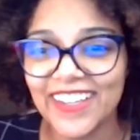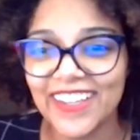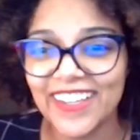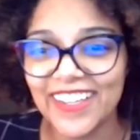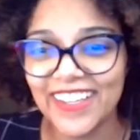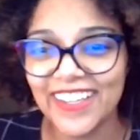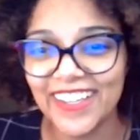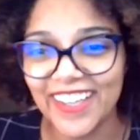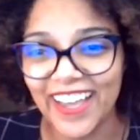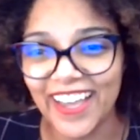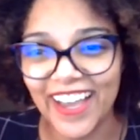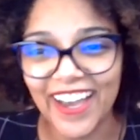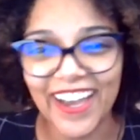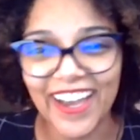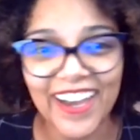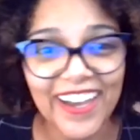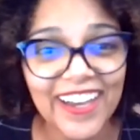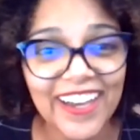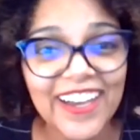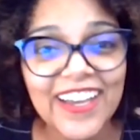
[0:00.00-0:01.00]
Yeah.
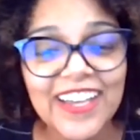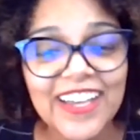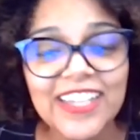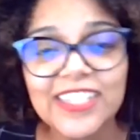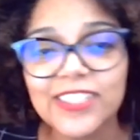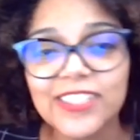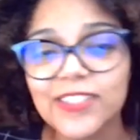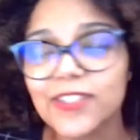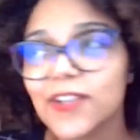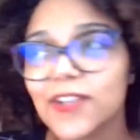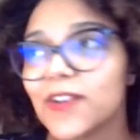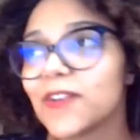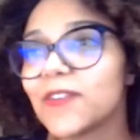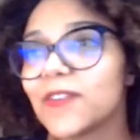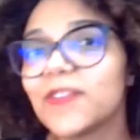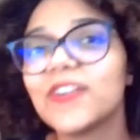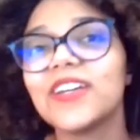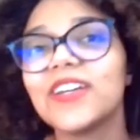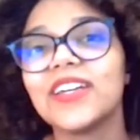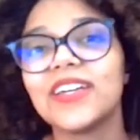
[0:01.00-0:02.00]

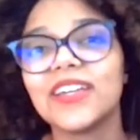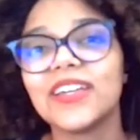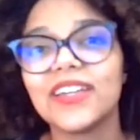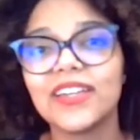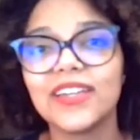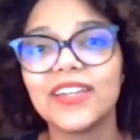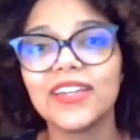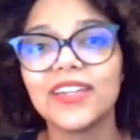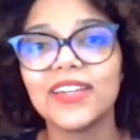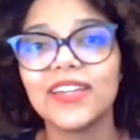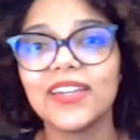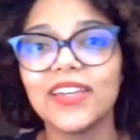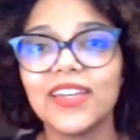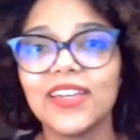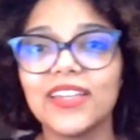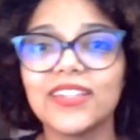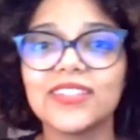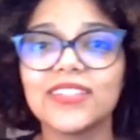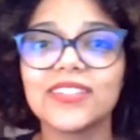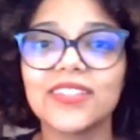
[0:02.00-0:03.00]
So
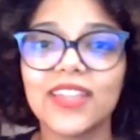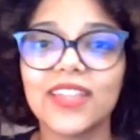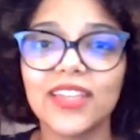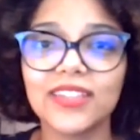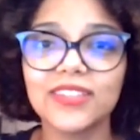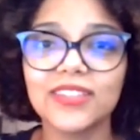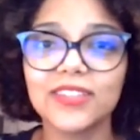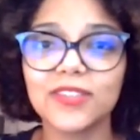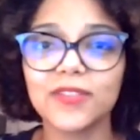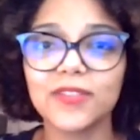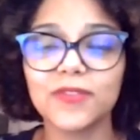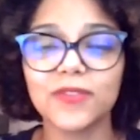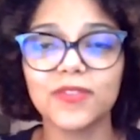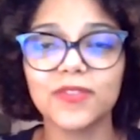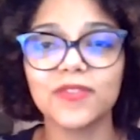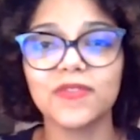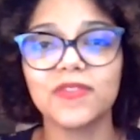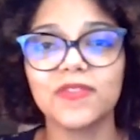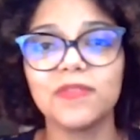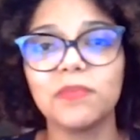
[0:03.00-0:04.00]
in this next
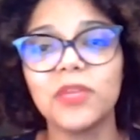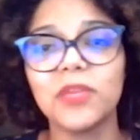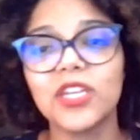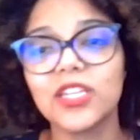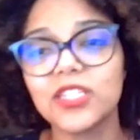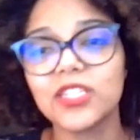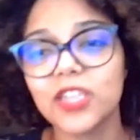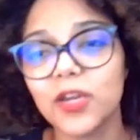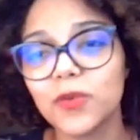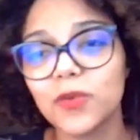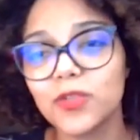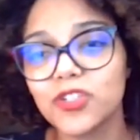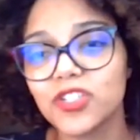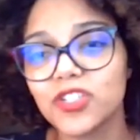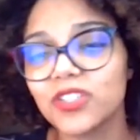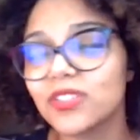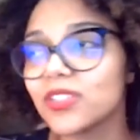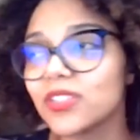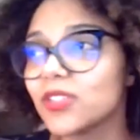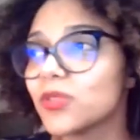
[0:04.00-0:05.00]
minute, I will
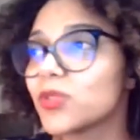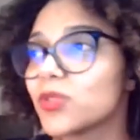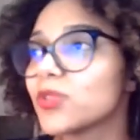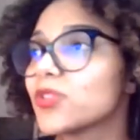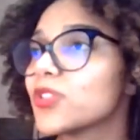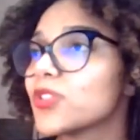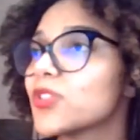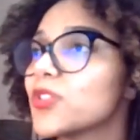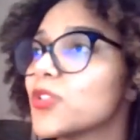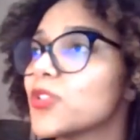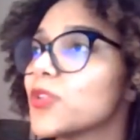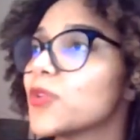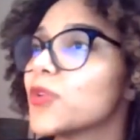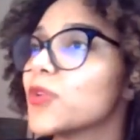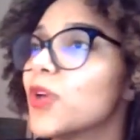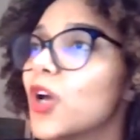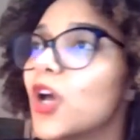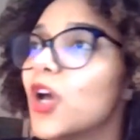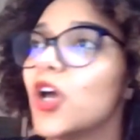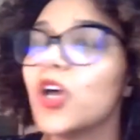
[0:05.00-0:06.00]
just introduce you
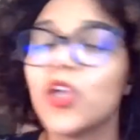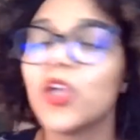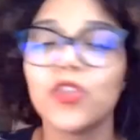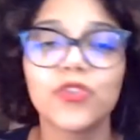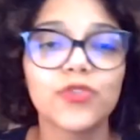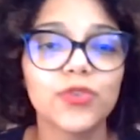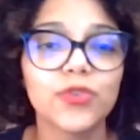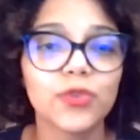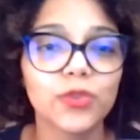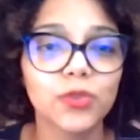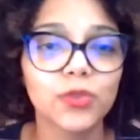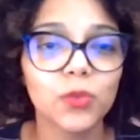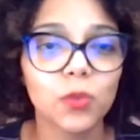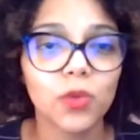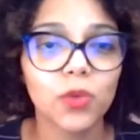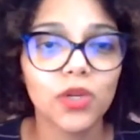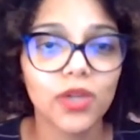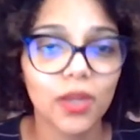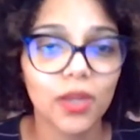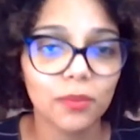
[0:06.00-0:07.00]
to
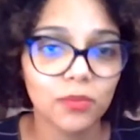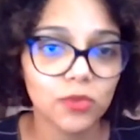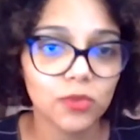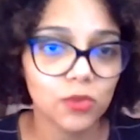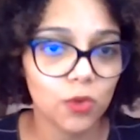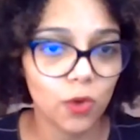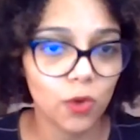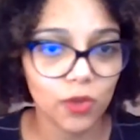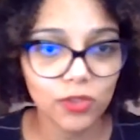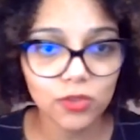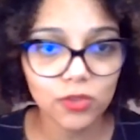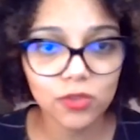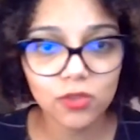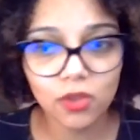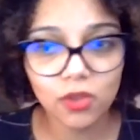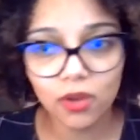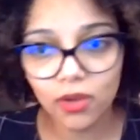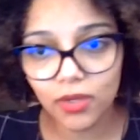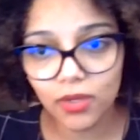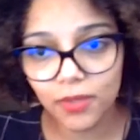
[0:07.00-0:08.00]
what I'm going to
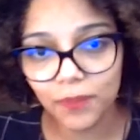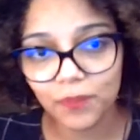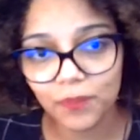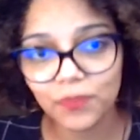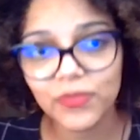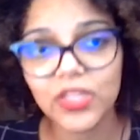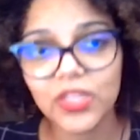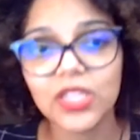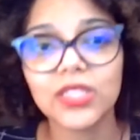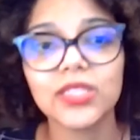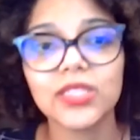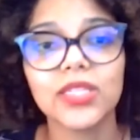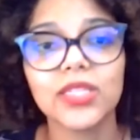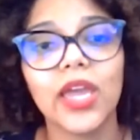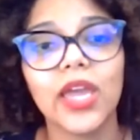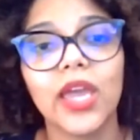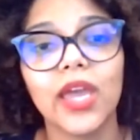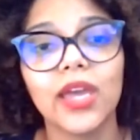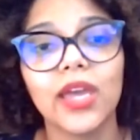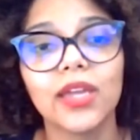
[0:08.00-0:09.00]
talk.
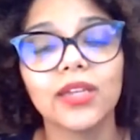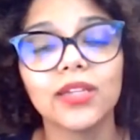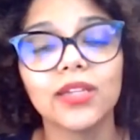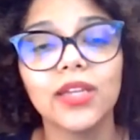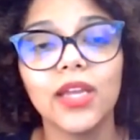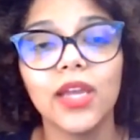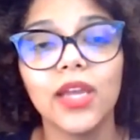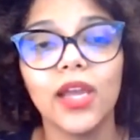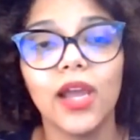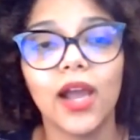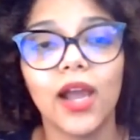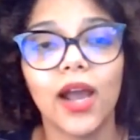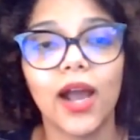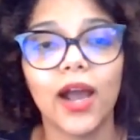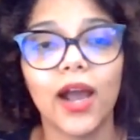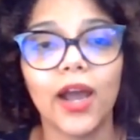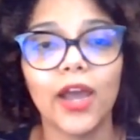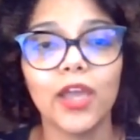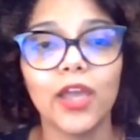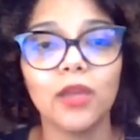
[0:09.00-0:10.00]
And
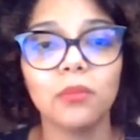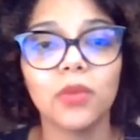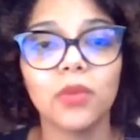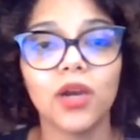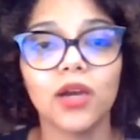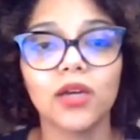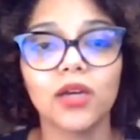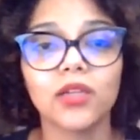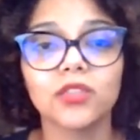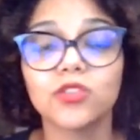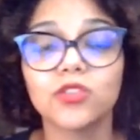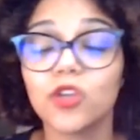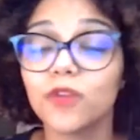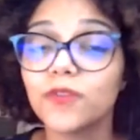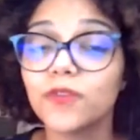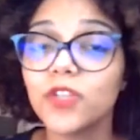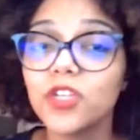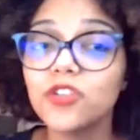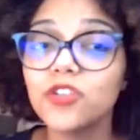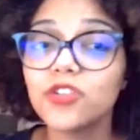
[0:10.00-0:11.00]
I'm a
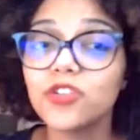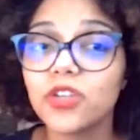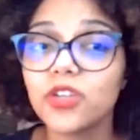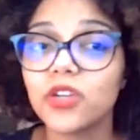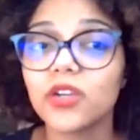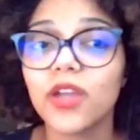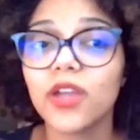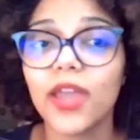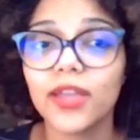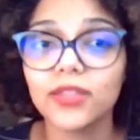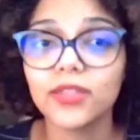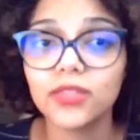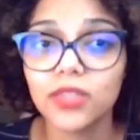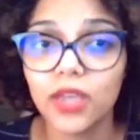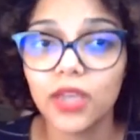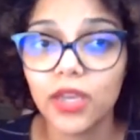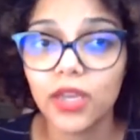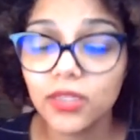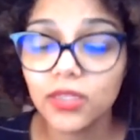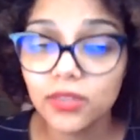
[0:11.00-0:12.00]
software engineer at
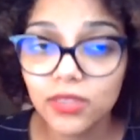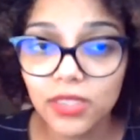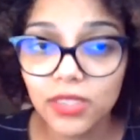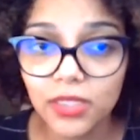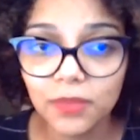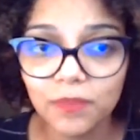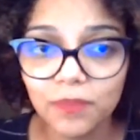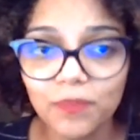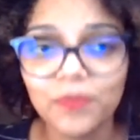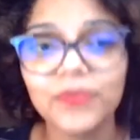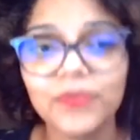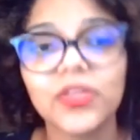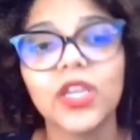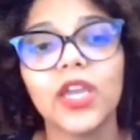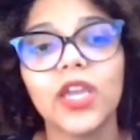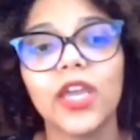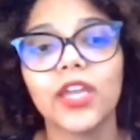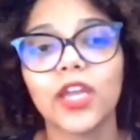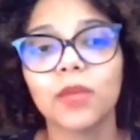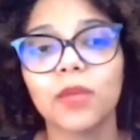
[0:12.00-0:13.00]
CI&T,
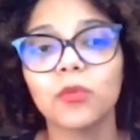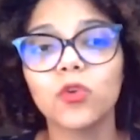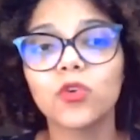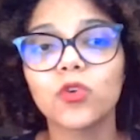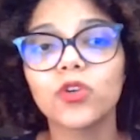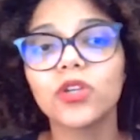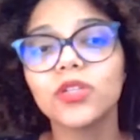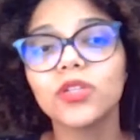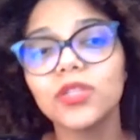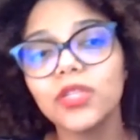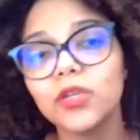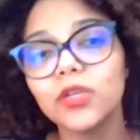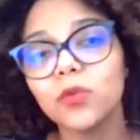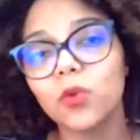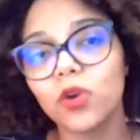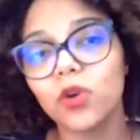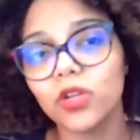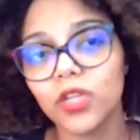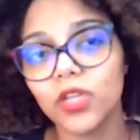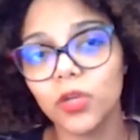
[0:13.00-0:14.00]
and I'm currently
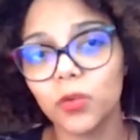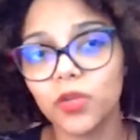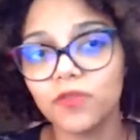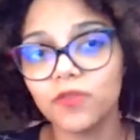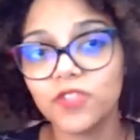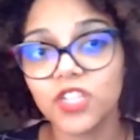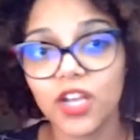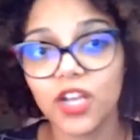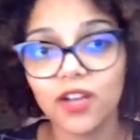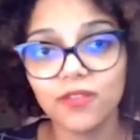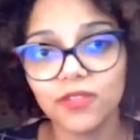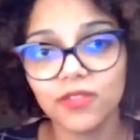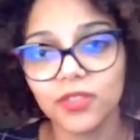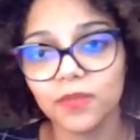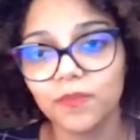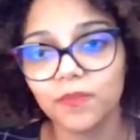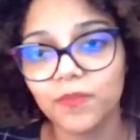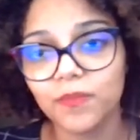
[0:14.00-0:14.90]
working with Java.